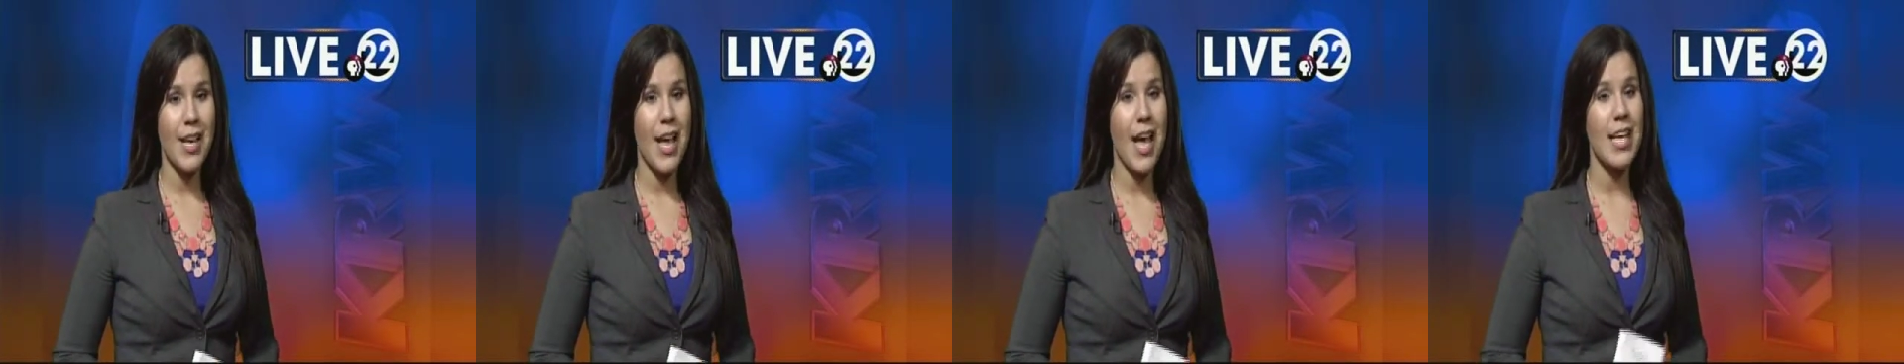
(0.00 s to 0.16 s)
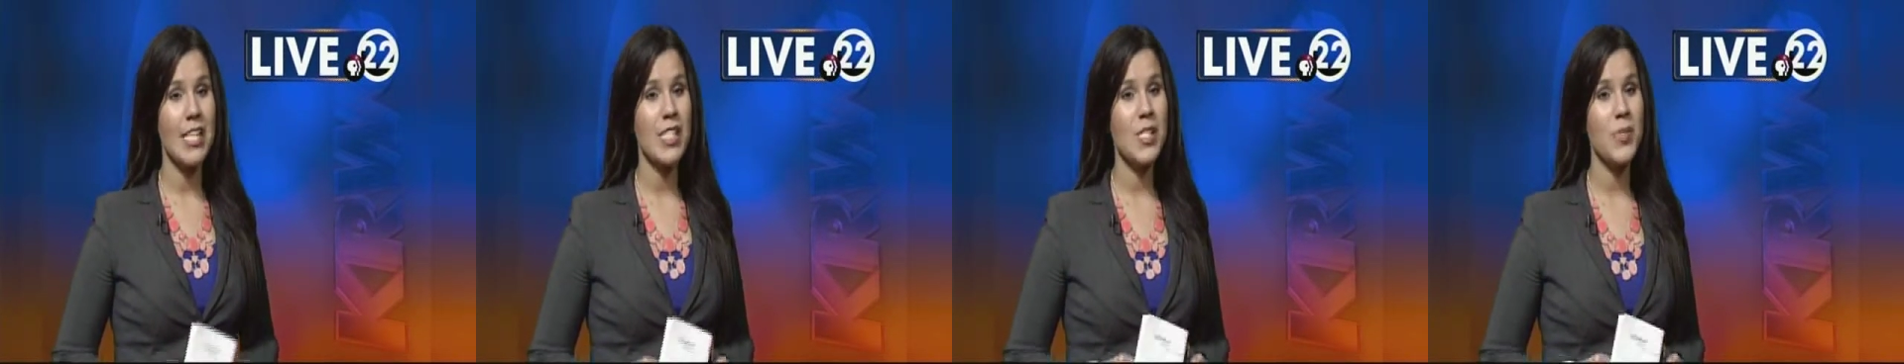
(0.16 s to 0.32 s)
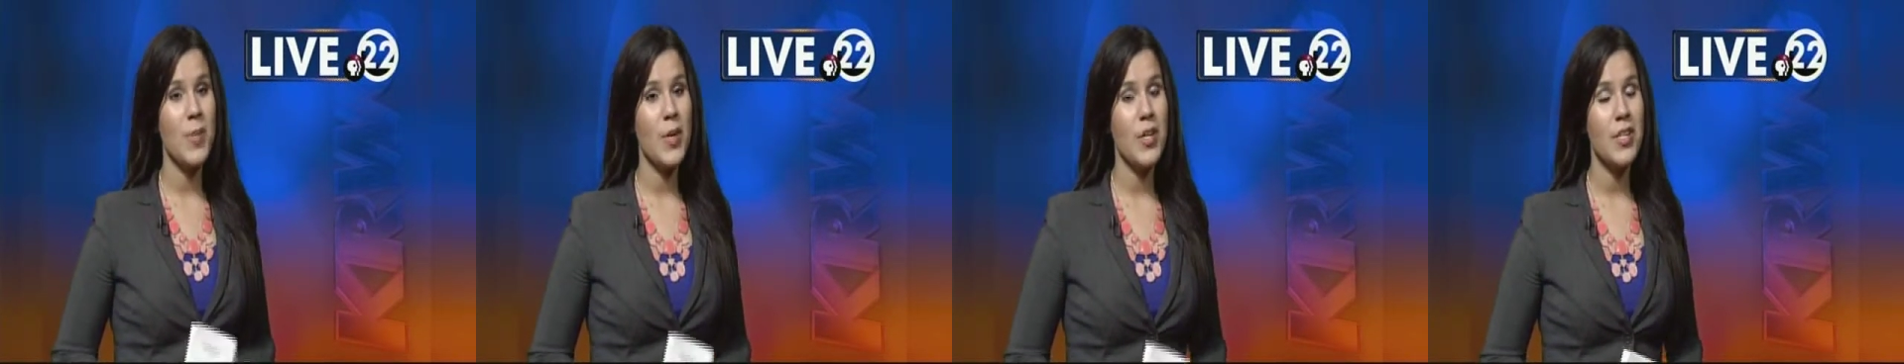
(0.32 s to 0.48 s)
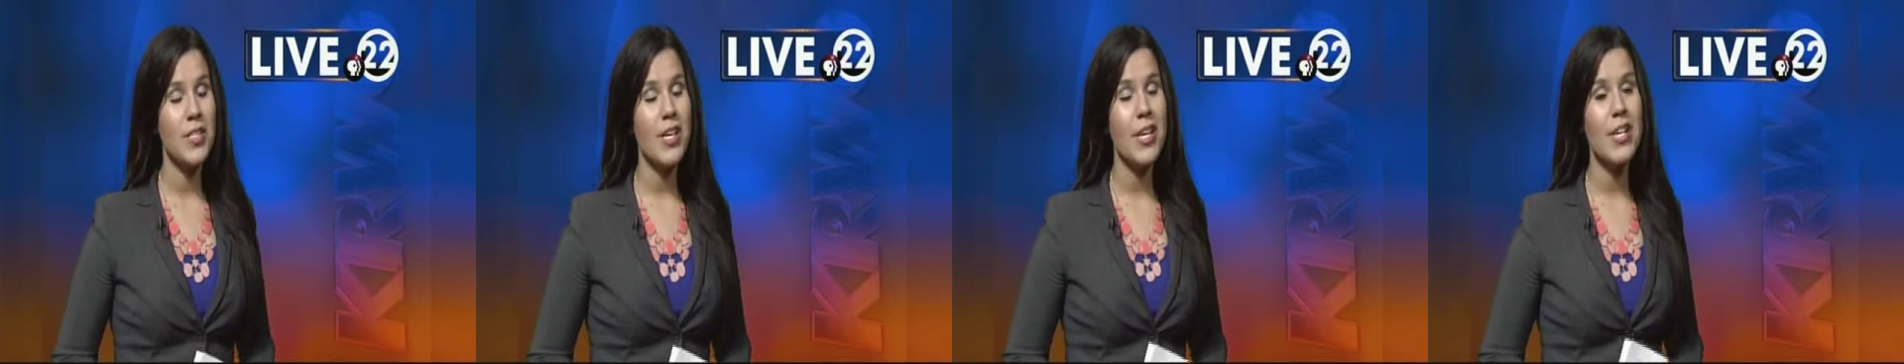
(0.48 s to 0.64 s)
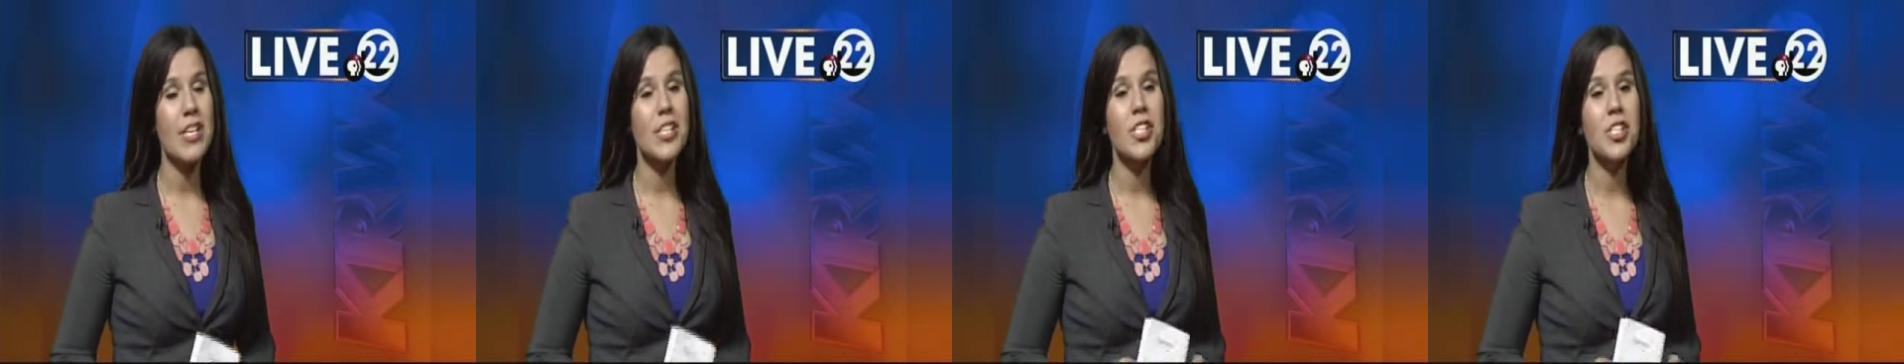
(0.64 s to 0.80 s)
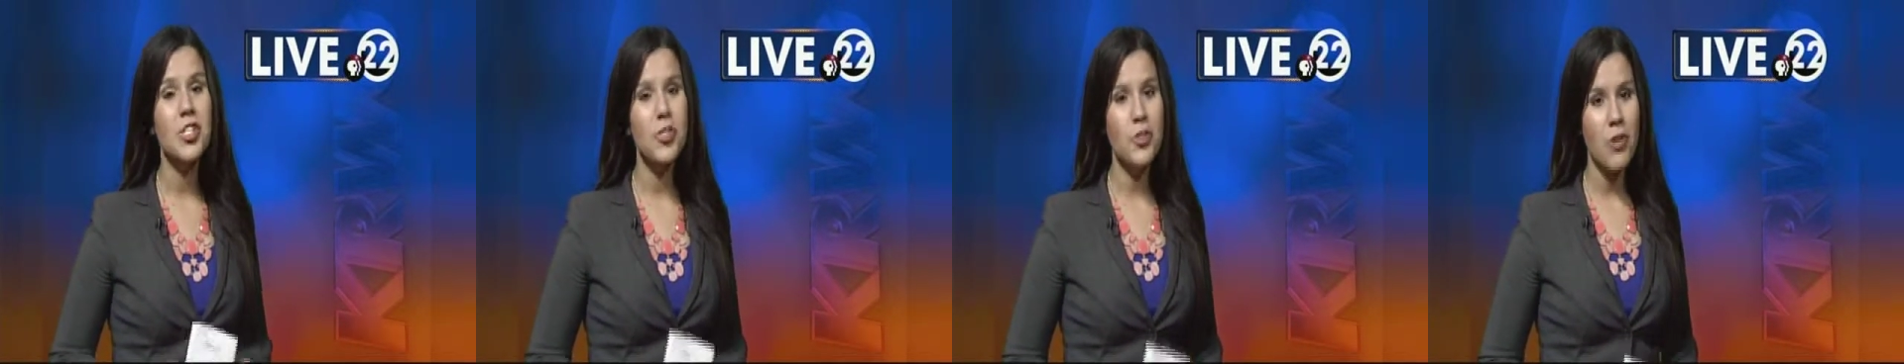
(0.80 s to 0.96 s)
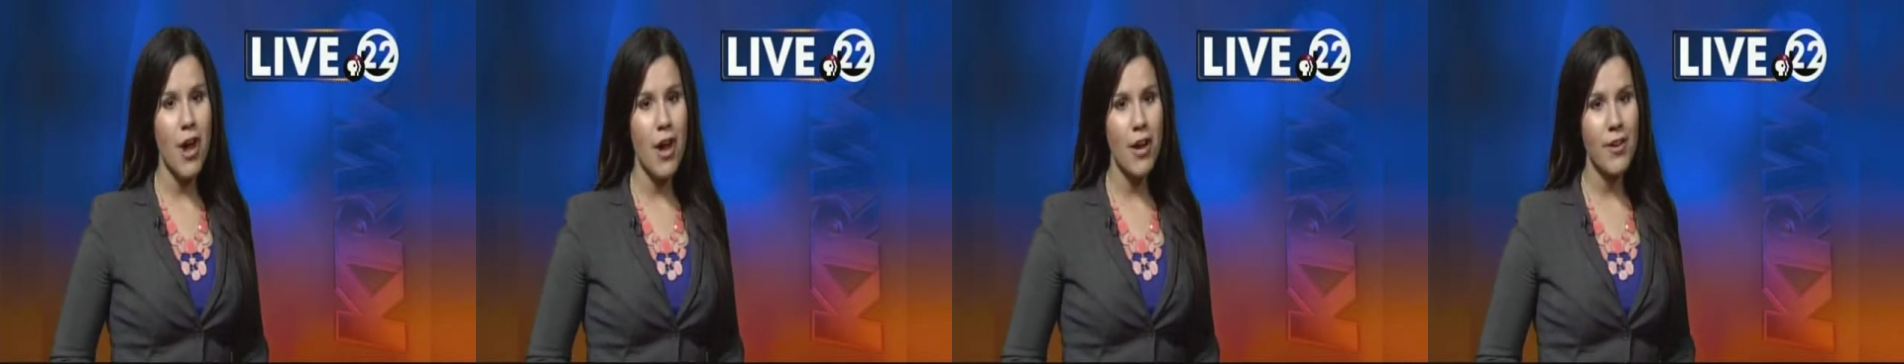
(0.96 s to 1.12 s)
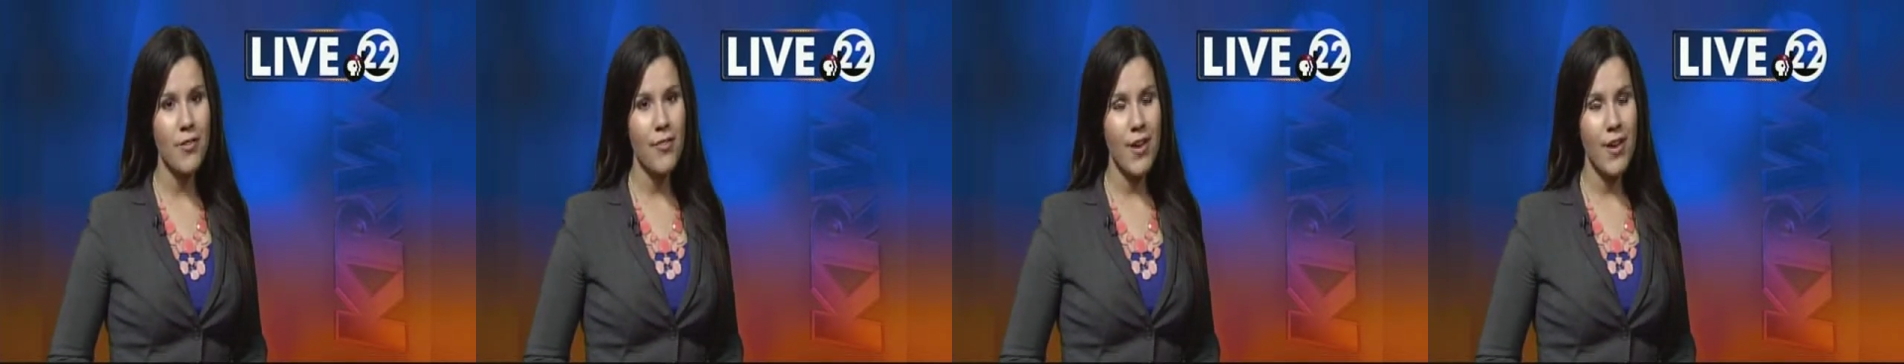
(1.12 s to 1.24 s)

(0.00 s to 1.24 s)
has built a strong